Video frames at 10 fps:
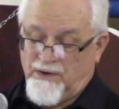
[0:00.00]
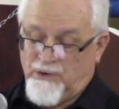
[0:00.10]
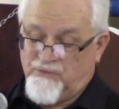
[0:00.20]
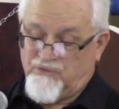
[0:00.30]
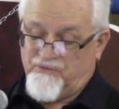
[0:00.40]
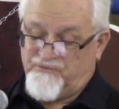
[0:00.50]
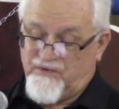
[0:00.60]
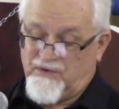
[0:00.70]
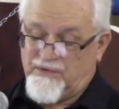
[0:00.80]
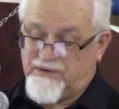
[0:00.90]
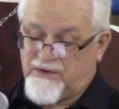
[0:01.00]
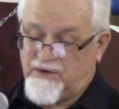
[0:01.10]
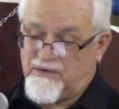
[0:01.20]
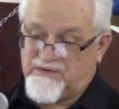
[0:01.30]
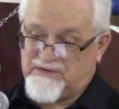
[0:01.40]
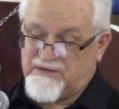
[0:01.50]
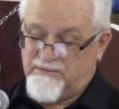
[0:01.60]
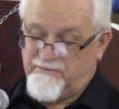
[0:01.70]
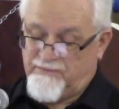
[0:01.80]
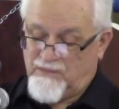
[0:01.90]
to fulfill the curse
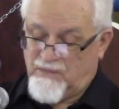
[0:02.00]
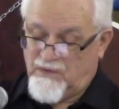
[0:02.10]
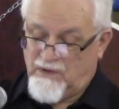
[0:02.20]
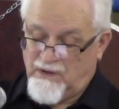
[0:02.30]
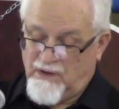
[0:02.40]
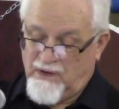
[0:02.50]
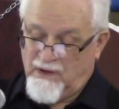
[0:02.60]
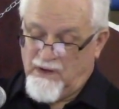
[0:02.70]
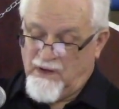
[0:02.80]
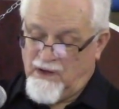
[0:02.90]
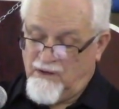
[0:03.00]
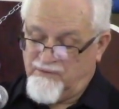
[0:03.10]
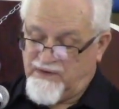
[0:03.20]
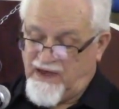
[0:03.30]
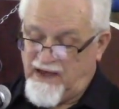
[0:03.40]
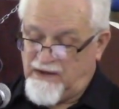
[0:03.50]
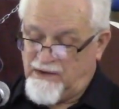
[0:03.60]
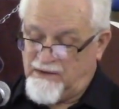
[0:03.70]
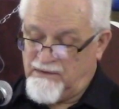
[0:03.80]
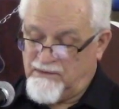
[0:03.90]
of
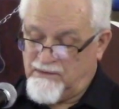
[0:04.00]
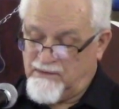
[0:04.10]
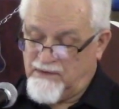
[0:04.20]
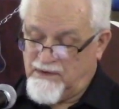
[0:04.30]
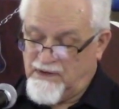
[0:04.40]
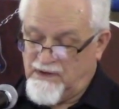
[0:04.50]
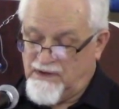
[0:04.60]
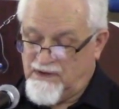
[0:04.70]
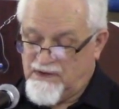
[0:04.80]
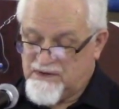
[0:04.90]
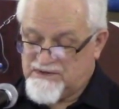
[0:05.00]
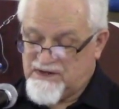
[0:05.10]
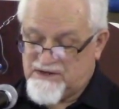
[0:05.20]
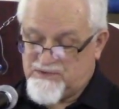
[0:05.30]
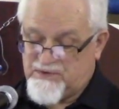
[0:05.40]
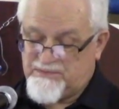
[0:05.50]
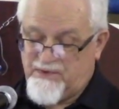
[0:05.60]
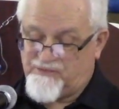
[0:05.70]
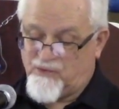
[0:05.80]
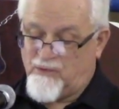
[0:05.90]
Canaan centuries
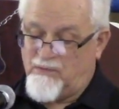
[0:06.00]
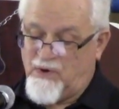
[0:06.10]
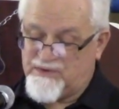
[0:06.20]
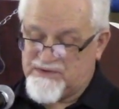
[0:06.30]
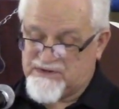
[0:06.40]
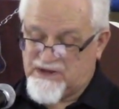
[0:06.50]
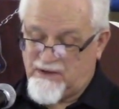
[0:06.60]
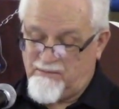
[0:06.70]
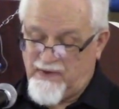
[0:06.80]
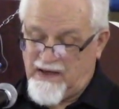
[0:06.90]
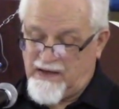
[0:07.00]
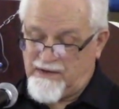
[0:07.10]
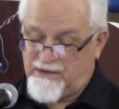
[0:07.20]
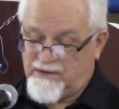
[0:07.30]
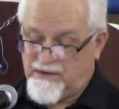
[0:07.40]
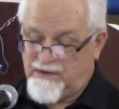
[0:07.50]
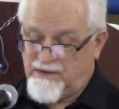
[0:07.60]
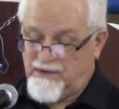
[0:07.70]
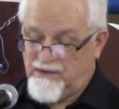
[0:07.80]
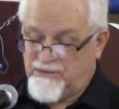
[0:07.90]
before Moses' command
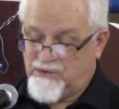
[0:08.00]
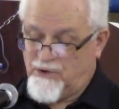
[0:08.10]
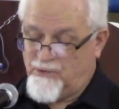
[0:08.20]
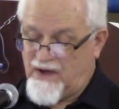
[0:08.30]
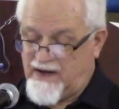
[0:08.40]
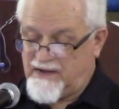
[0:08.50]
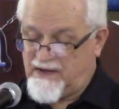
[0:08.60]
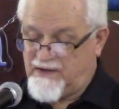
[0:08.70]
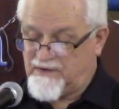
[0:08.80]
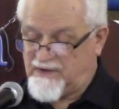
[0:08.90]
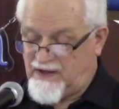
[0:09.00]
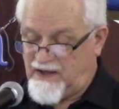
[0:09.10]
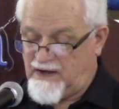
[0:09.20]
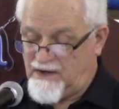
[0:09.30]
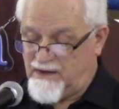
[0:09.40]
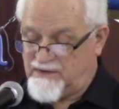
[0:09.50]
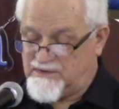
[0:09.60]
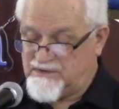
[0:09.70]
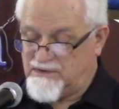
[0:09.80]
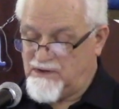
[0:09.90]
to eradicate the
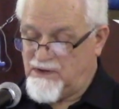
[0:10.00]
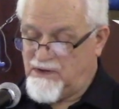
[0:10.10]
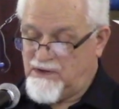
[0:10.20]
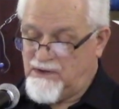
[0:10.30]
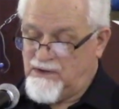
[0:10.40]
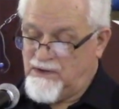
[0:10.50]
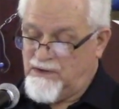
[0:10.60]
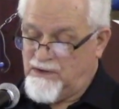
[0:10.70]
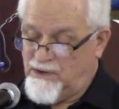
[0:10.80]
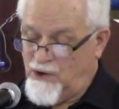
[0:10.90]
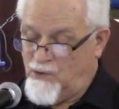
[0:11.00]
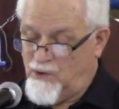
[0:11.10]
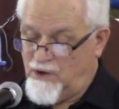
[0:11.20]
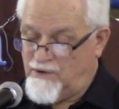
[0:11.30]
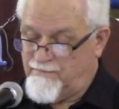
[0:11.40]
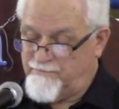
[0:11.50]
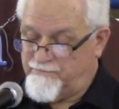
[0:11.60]
Canaanites, Noah